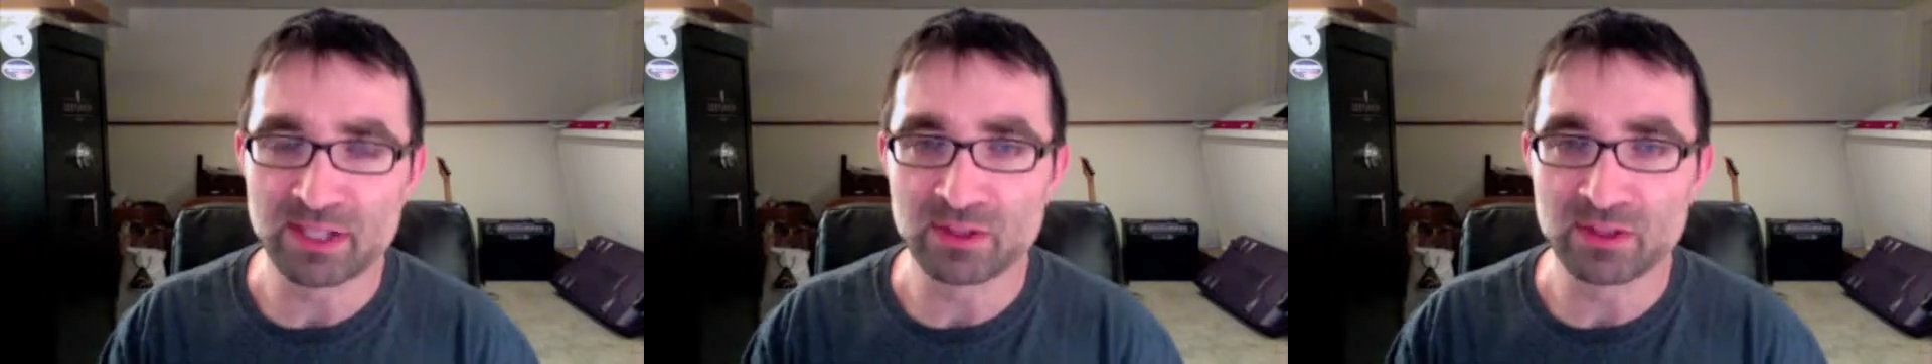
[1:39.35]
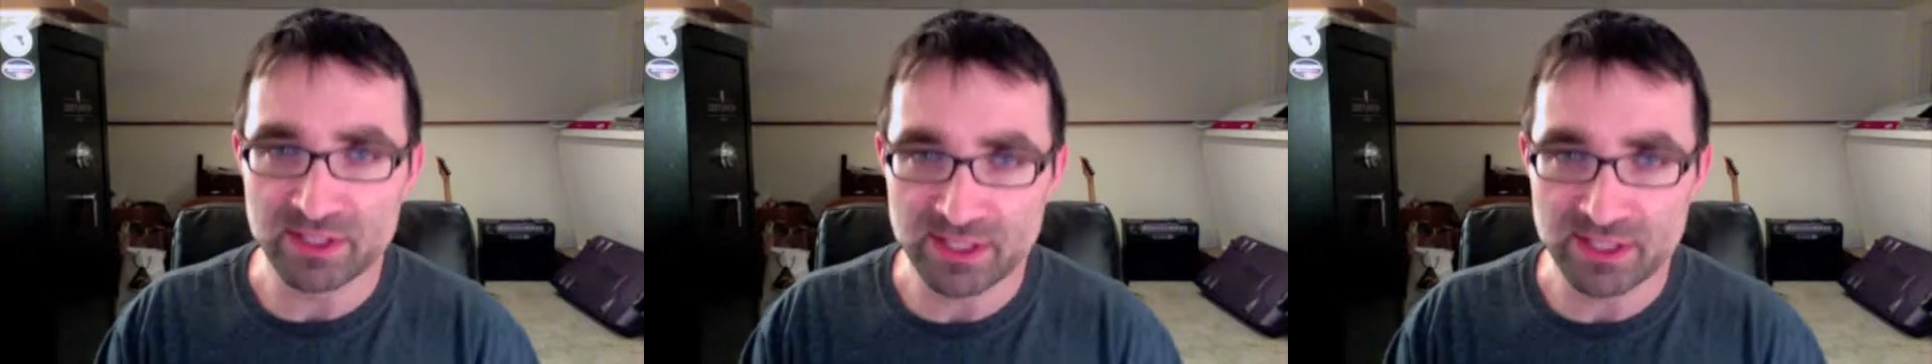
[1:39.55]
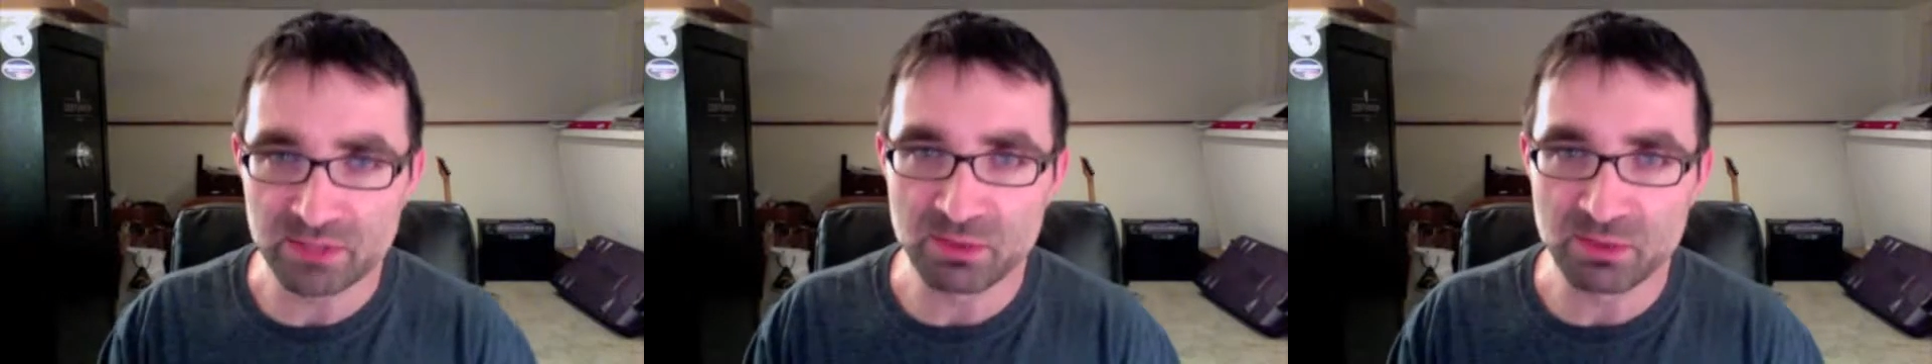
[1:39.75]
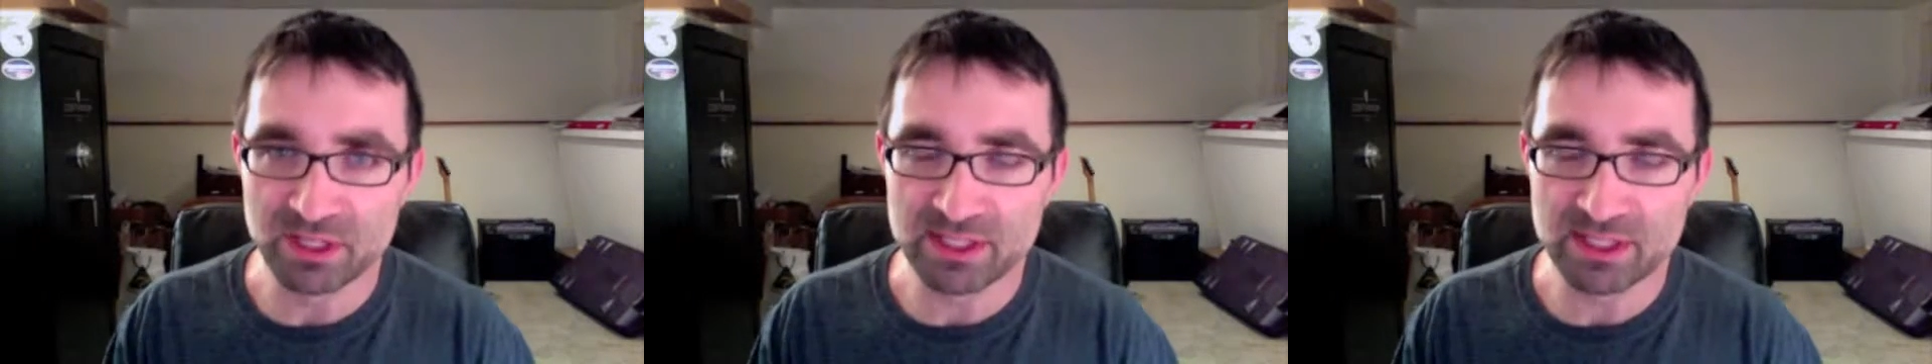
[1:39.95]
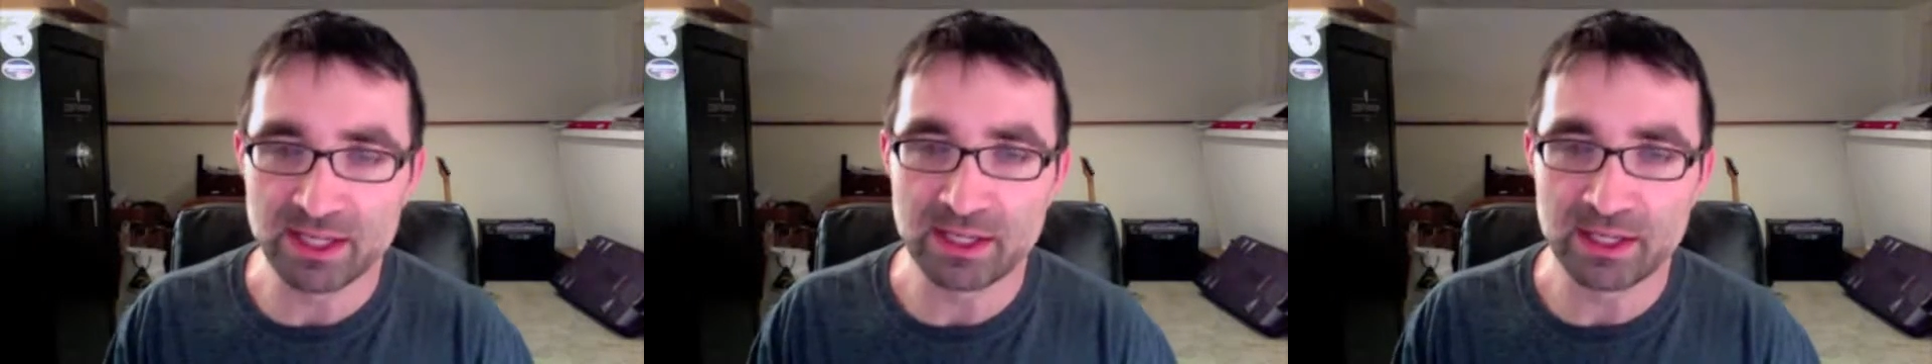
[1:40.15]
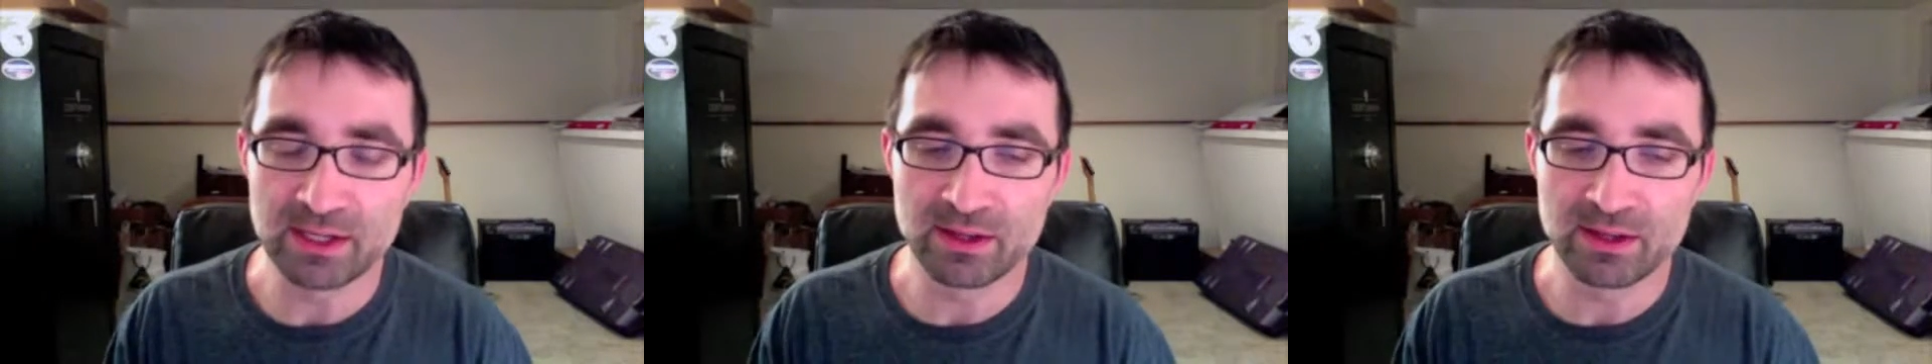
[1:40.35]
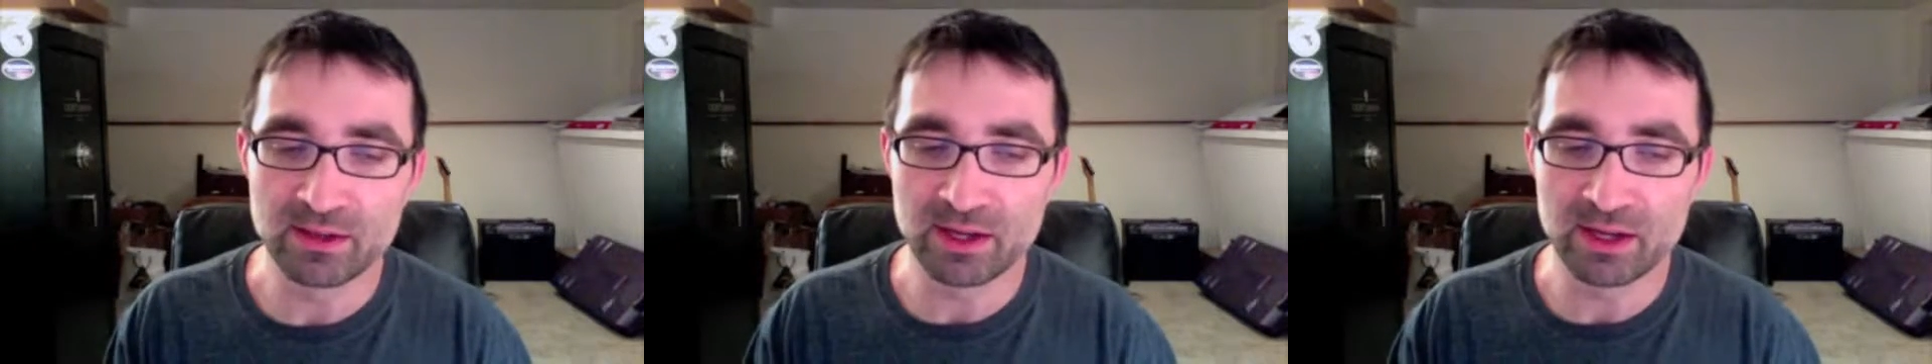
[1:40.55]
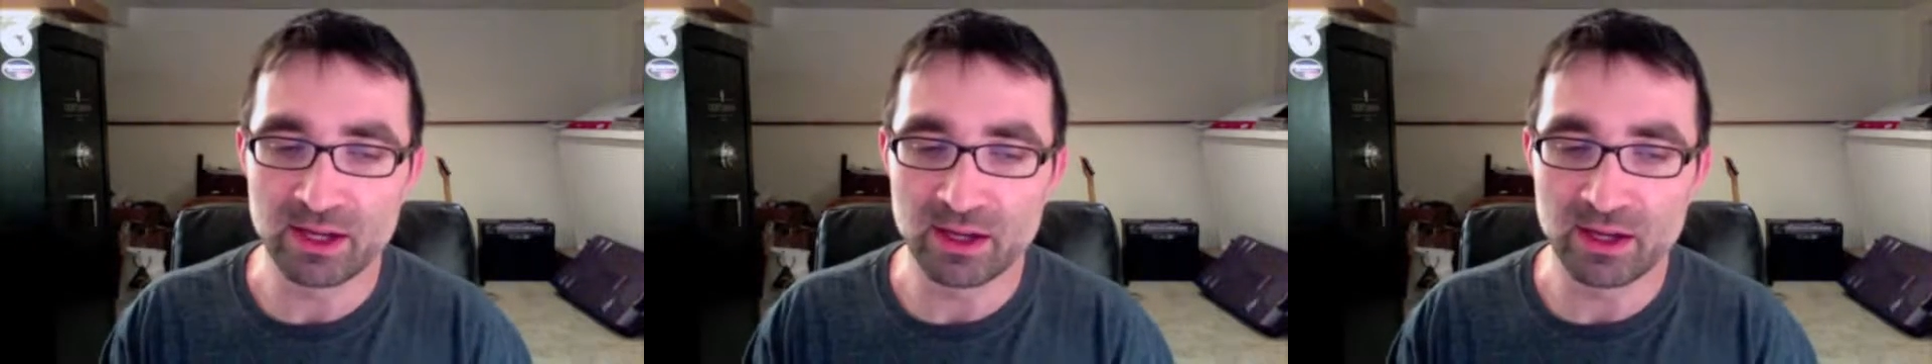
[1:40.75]
I do a 6-minute set,
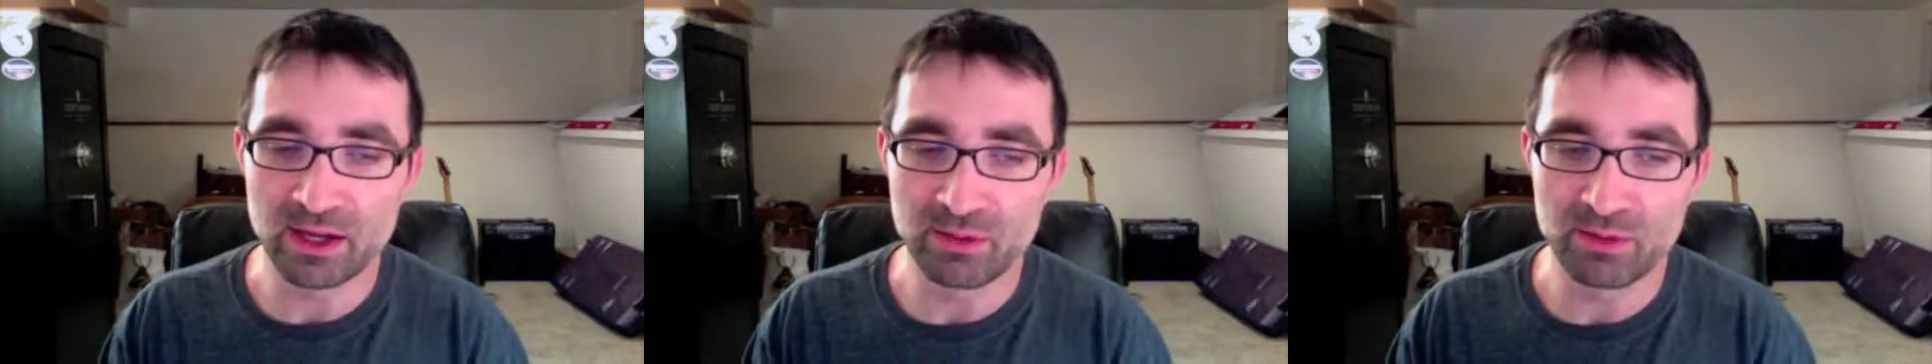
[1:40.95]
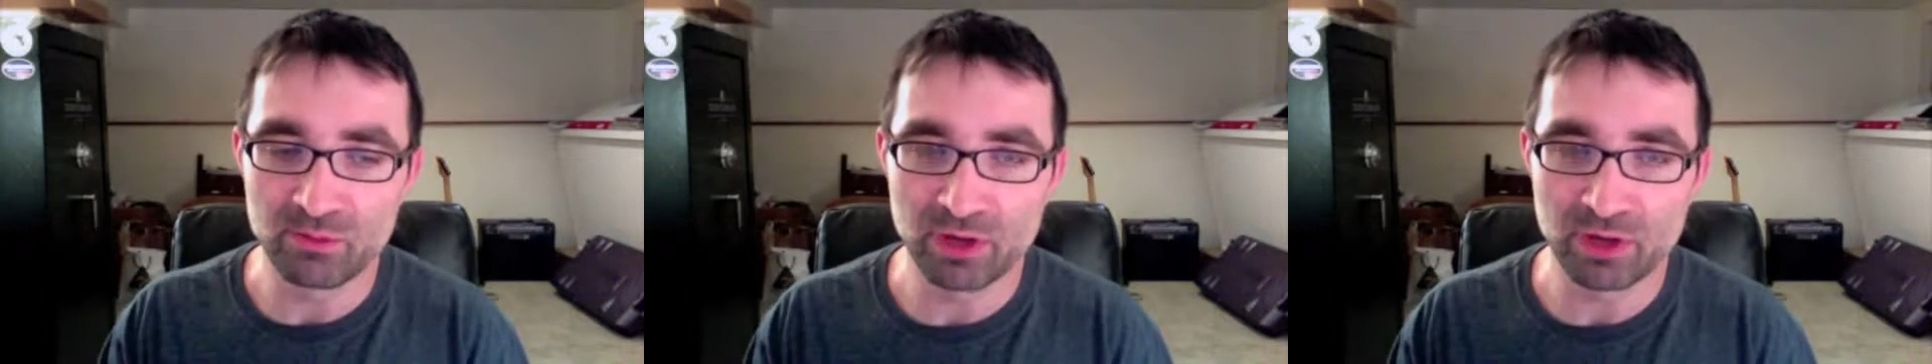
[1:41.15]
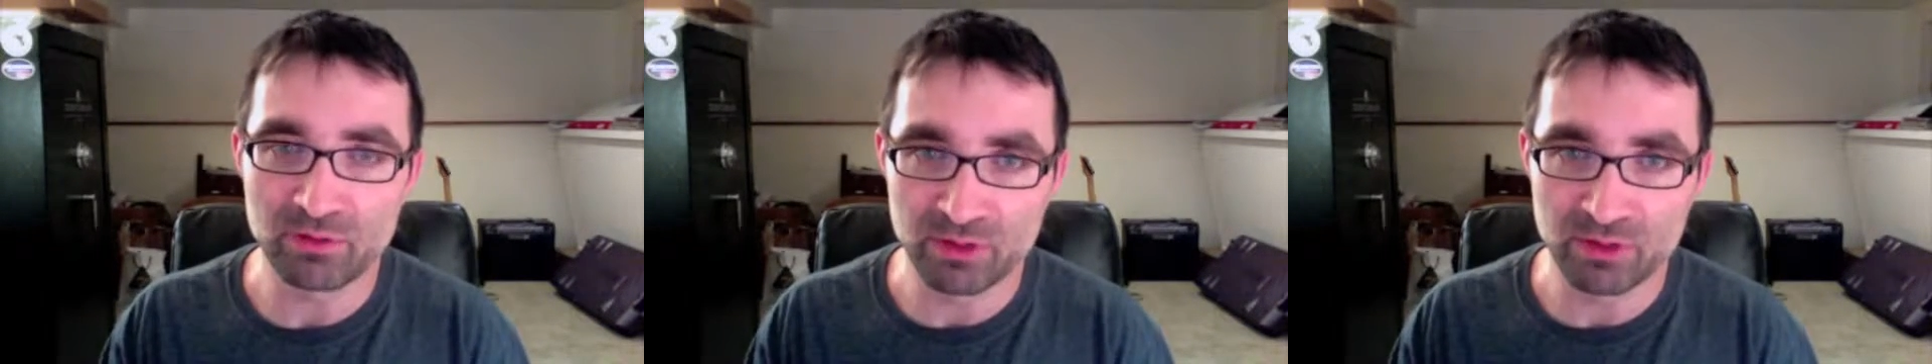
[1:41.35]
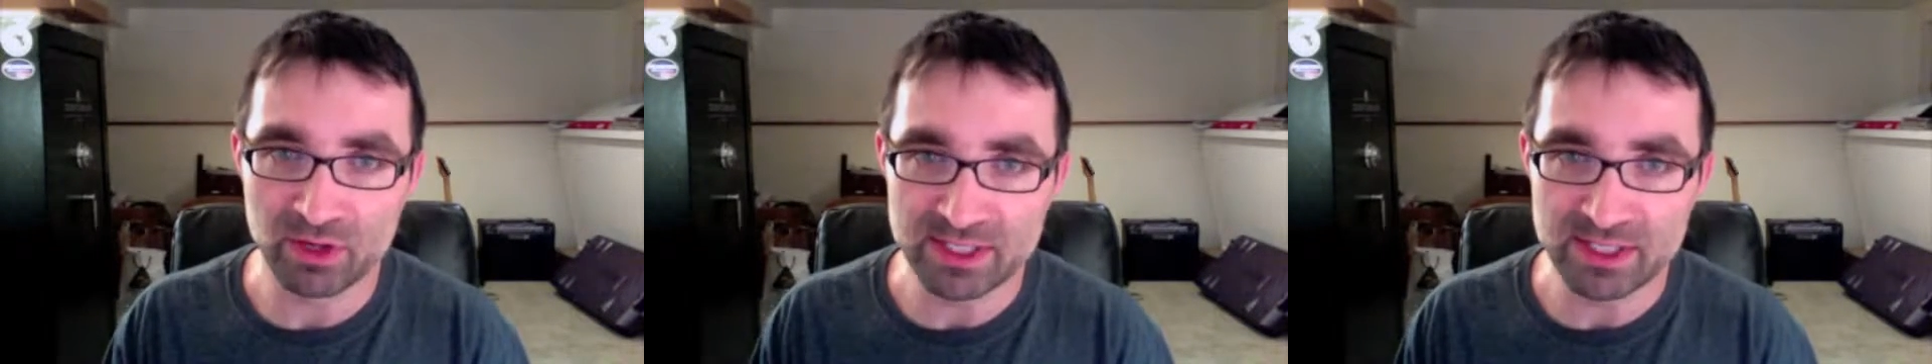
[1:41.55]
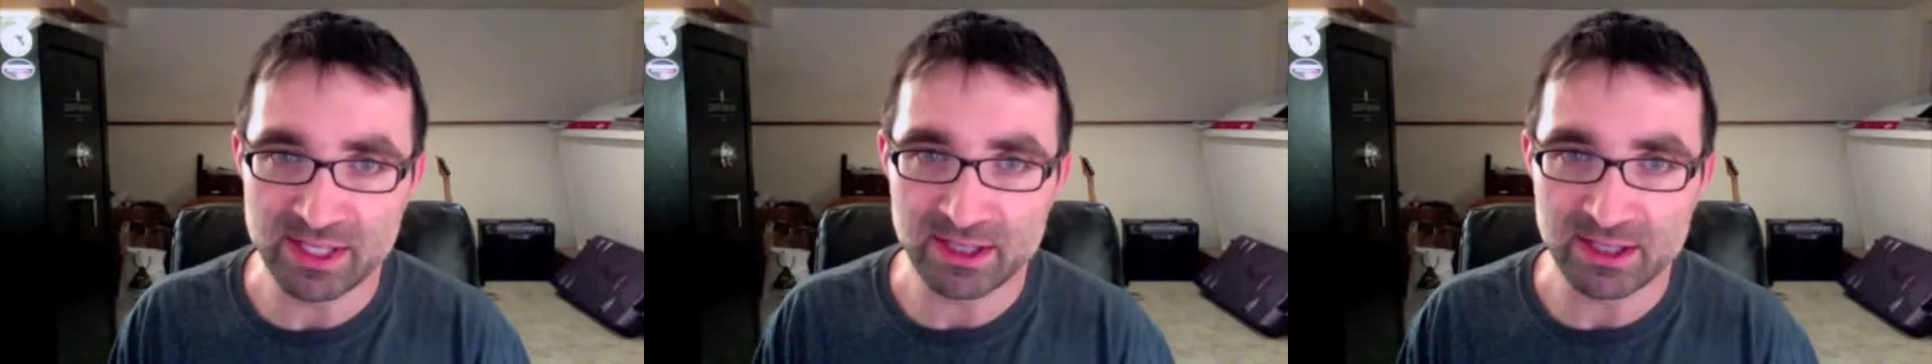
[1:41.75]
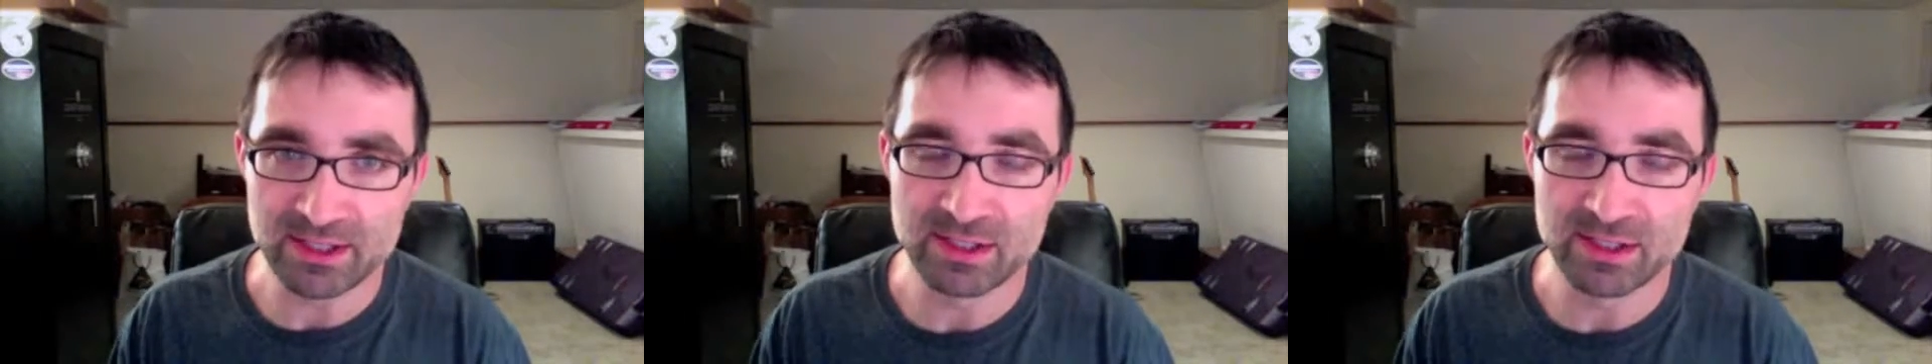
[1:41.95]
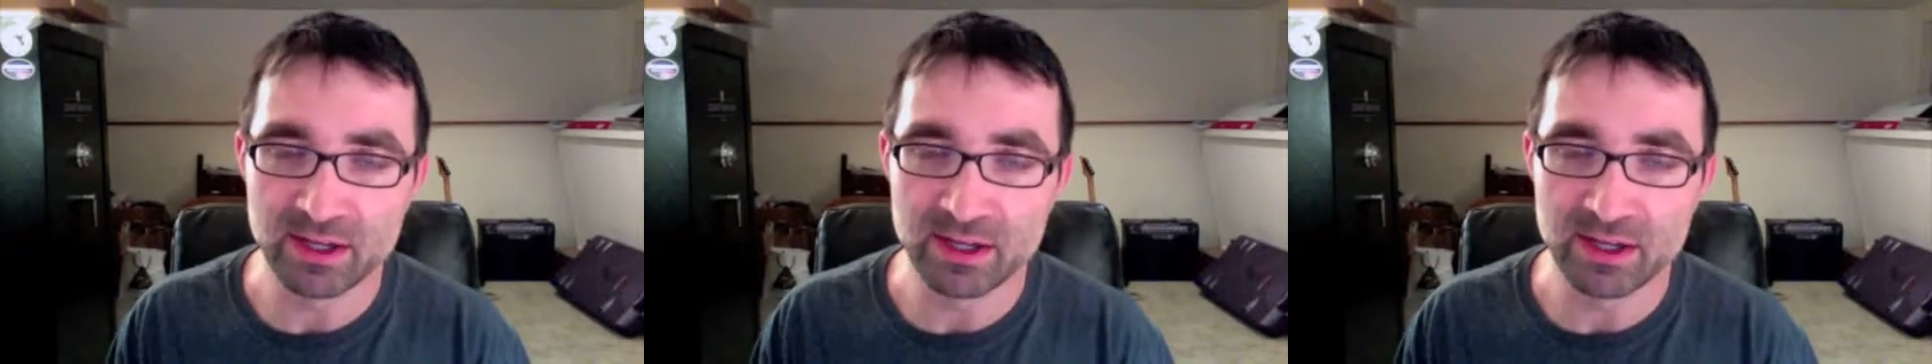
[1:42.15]
then I break for 30 seconds,